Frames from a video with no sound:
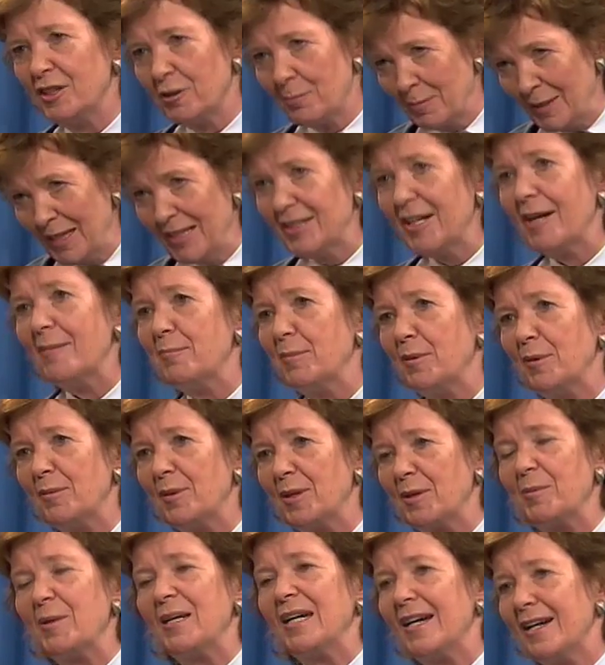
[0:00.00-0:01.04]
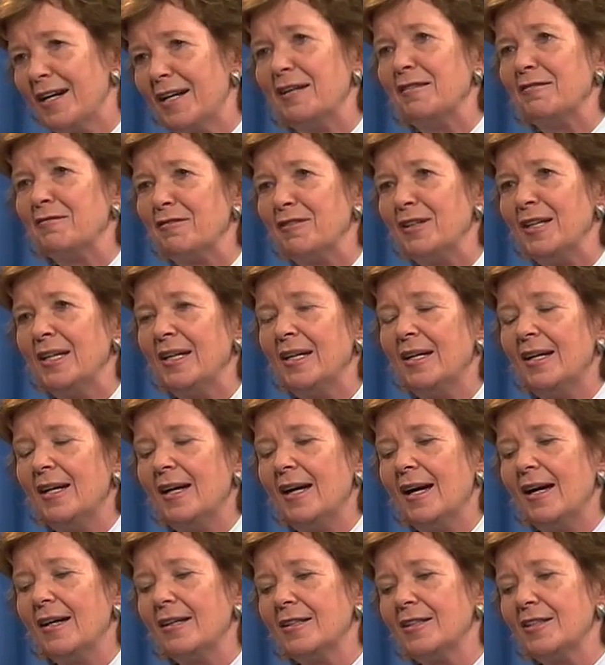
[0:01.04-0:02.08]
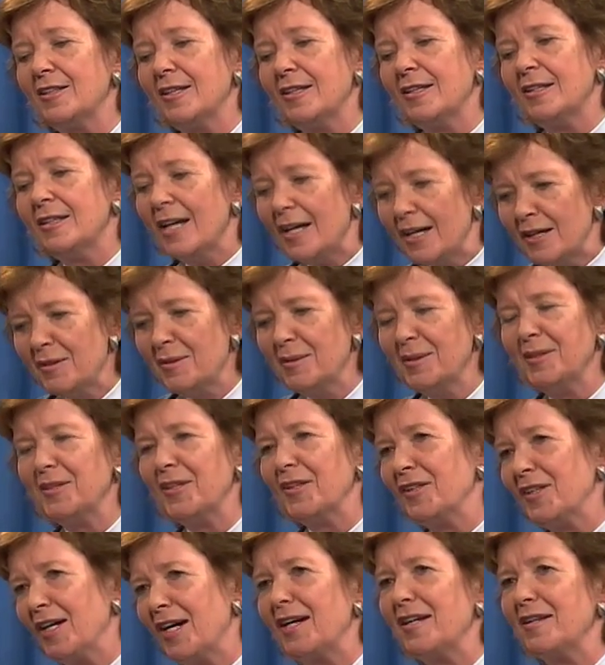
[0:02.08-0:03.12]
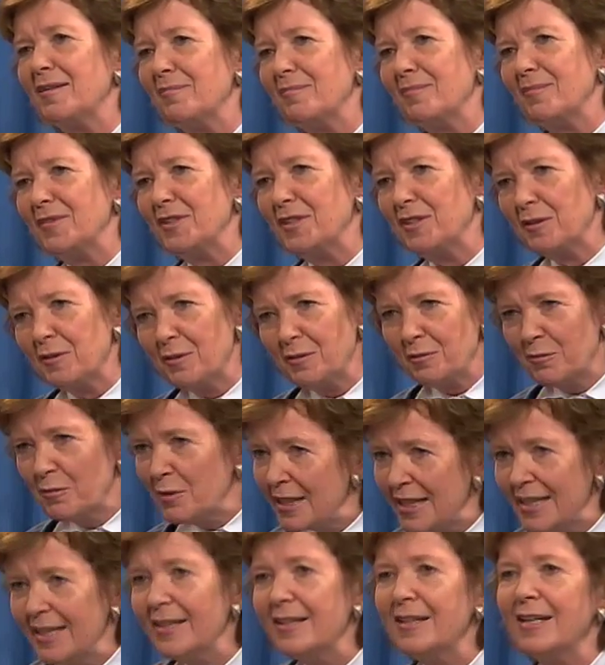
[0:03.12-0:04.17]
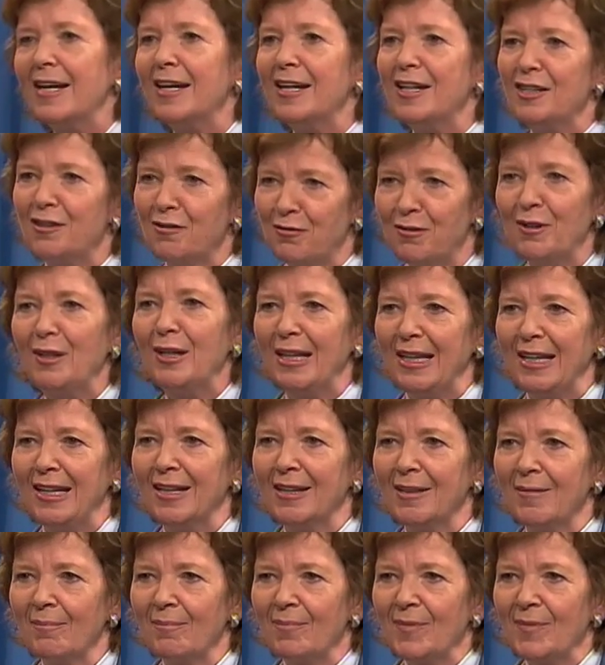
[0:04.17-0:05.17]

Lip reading: to build up what we have. And now is the time to re-engage fully